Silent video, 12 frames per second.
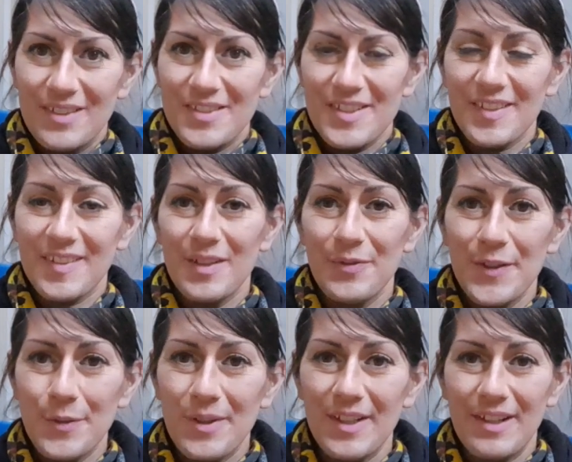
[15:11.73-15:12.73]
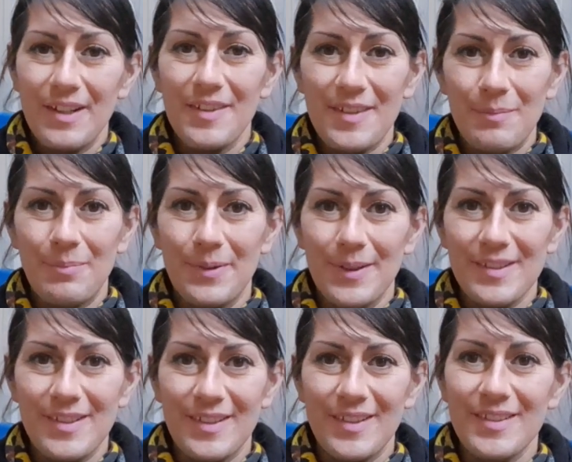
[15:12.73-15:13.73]
Just if you want anything
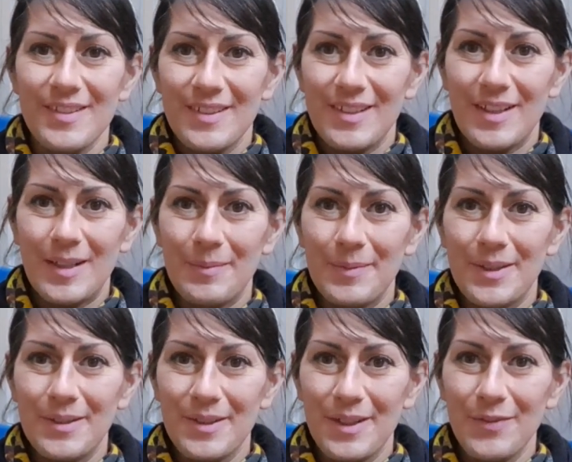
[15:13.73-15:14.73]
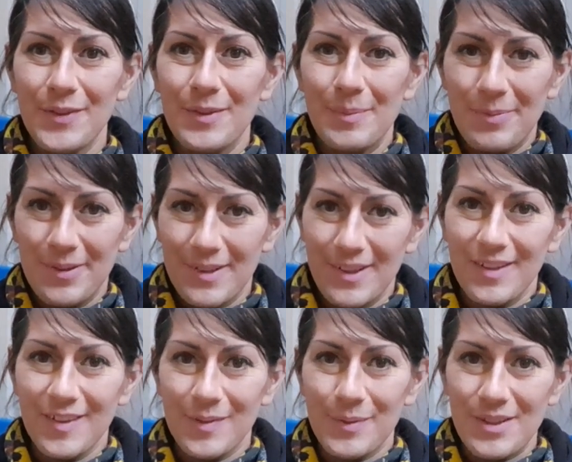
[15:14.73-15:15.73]
printed, I'll give you a
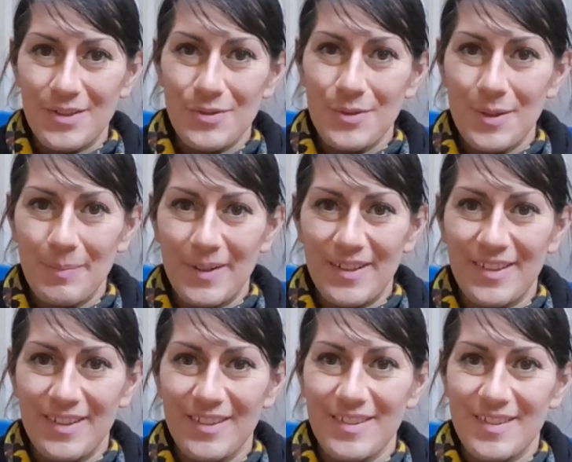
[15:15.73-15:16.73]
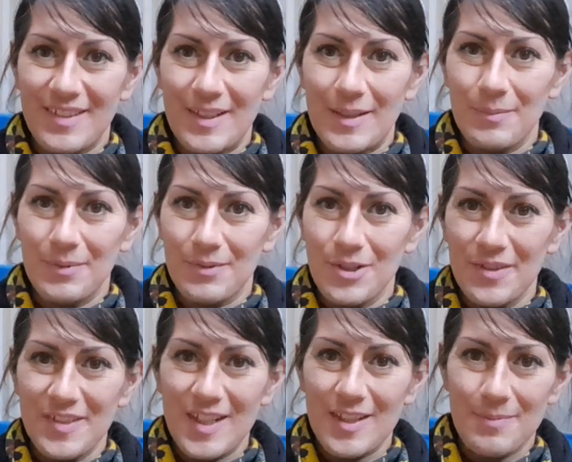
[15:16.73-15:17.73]
price. We can talk about it.
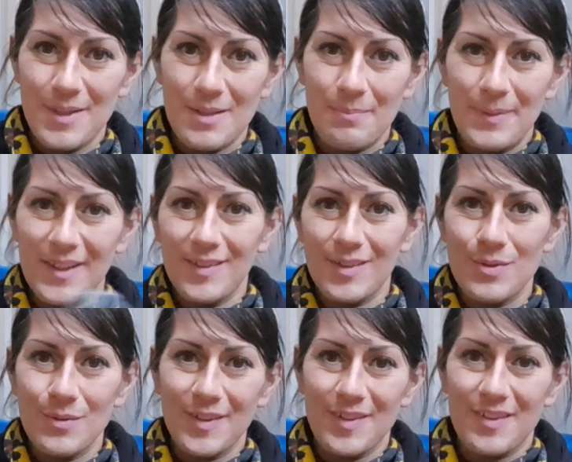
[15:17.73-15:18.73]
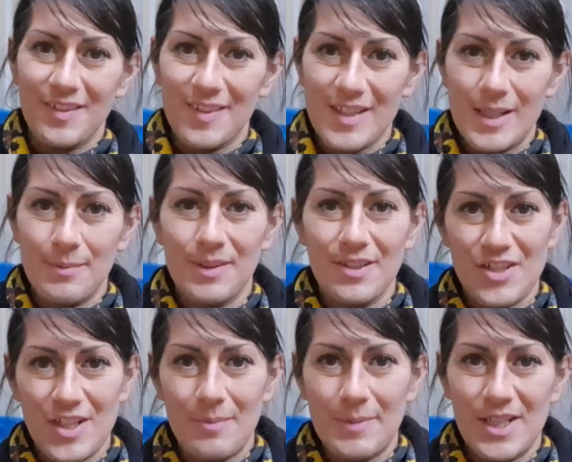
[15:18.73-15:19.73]
Contact me on
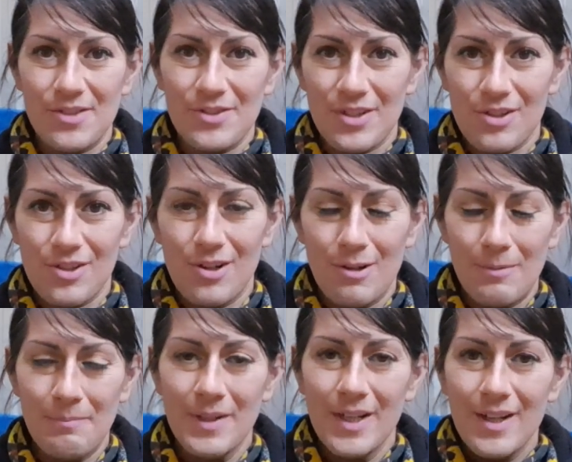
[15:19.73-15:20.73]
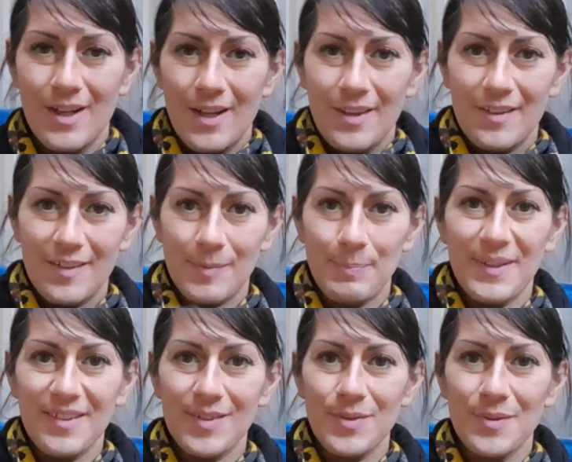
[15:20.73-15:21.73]
besthorseinthestable@gmail.com. It is
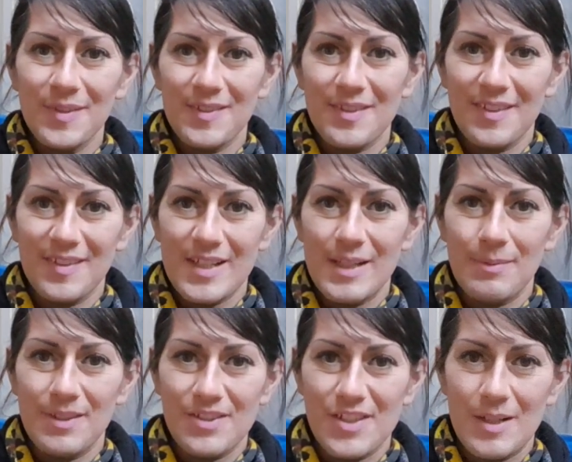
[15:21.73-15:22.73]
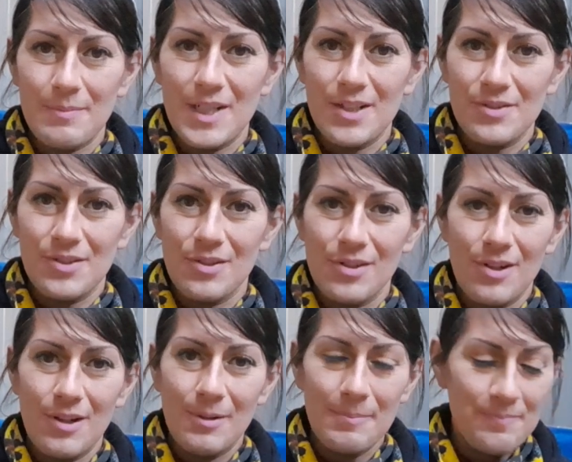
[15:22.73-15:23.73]

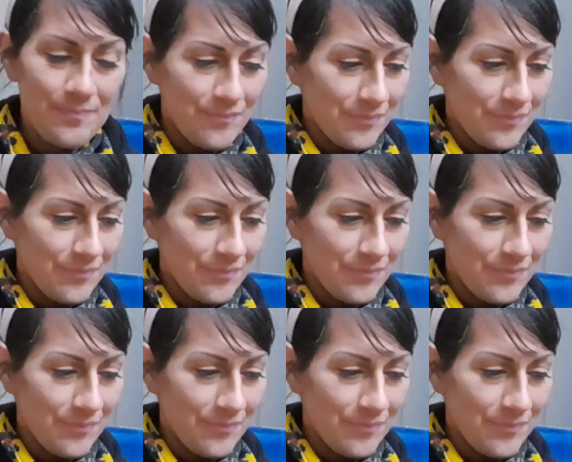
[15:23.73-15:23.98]
besthorseinthestable@gmail.com.